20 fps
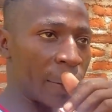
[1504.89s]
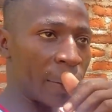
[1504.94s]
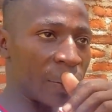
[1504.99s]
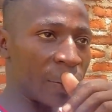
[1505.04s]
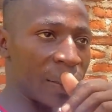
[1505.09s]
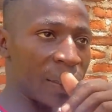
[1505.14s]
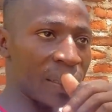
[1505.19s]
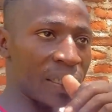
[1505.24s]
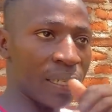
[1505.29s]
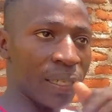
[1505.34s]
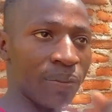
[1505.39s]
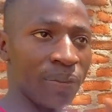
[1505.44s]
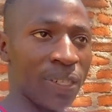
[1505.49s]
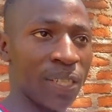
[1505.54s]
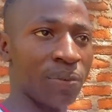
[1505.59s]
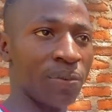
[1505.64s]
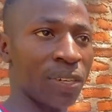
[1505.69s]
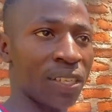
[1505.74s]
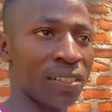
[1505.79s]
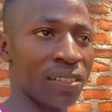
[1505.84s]
The same
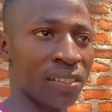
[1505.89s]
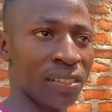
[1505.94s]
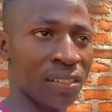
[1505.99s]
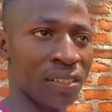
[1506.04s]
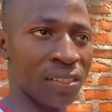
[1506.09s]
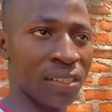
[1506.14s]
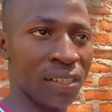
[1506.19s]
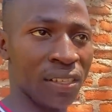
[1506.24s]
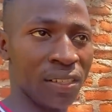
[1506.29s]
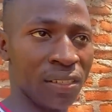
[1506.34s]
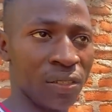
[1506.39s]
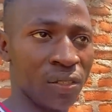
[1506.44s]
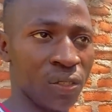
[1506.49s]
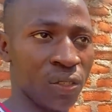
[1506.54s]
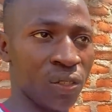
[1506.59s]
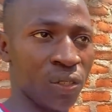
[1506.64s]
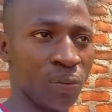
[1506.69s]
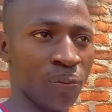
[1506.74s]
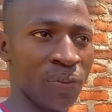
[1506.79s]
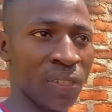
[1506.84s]
name as this
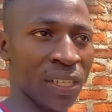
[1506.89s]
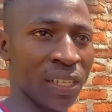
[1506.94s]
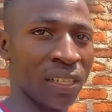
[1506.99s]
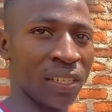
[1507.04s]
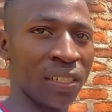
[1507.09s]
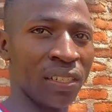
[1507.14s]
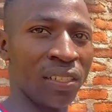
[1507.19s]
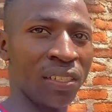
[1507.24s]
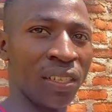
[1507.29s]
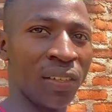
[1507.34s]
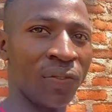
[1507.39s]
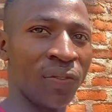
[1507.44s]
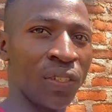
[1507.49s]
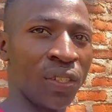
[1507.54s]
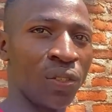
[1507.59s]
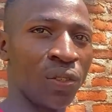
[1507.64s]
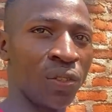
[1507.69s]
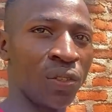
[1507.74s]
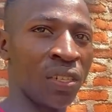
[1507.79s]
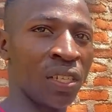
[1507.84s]
YouTube channel, Davy
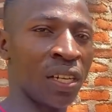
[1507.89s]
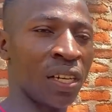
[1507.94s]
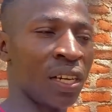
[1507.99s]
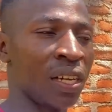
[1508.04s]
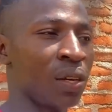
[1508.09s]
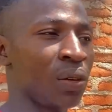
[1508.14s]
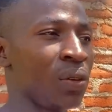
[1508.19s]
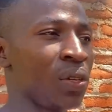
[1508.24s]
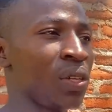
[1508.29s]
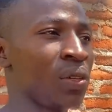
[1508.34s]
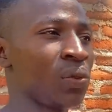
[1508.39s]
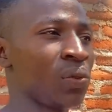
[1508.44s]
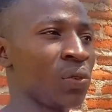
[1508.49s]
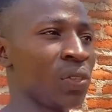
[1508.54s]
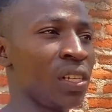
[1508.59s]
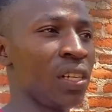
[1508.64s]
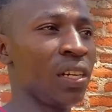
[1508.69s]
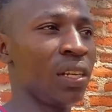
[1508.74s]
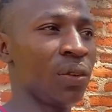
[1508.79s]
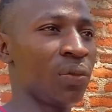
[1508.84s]
Jr. I will
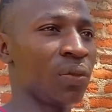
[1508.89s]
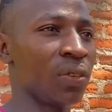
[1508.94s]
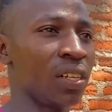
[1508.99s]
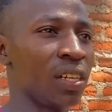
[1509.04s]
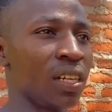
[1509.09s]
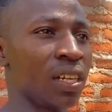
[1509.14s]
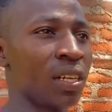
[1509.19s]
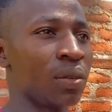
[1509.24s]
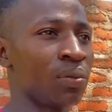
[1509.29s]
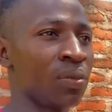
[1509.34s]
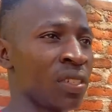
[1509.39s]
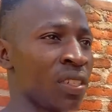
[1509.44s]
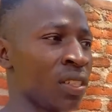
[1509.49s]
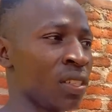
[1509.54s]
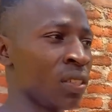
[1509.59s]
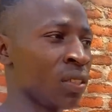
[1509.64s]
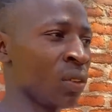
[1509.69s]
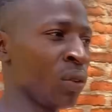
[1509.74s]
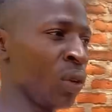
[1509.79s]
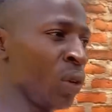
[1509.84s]
really, really appreciate.